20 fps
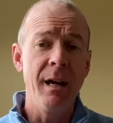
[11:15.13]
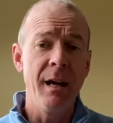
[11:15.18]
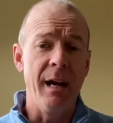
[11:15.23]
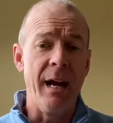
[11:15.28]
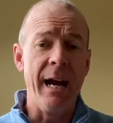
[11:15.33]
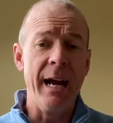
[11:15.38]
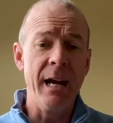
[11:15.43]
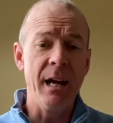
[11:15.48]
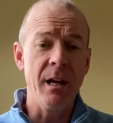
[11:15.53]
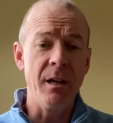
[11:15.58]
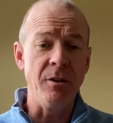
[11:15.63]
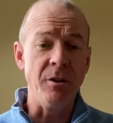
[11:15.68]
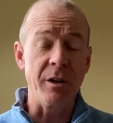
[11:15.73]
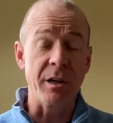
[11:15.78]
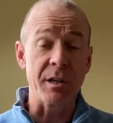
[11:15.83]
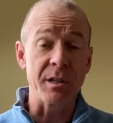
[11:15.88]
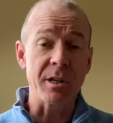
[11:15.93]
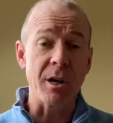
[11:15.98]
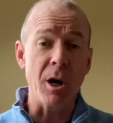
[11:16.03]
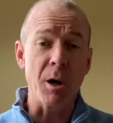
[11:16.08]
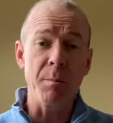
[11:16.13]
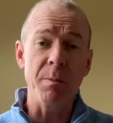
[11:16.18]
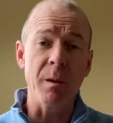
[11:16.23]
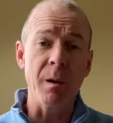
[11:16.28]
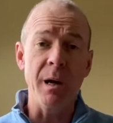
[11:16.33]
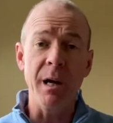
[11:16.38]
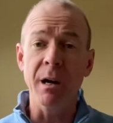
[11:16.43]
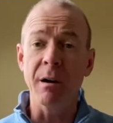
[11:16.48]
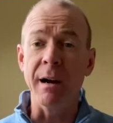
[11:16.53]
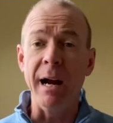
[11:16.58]
and your guitar
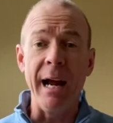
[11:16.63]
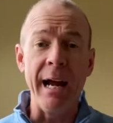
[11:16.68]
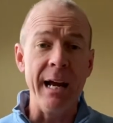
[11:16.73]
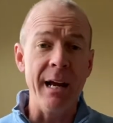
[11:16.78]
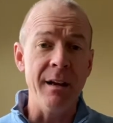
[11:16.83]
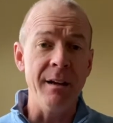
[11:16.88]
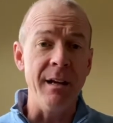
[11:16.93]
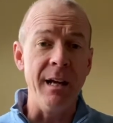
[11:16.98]
player and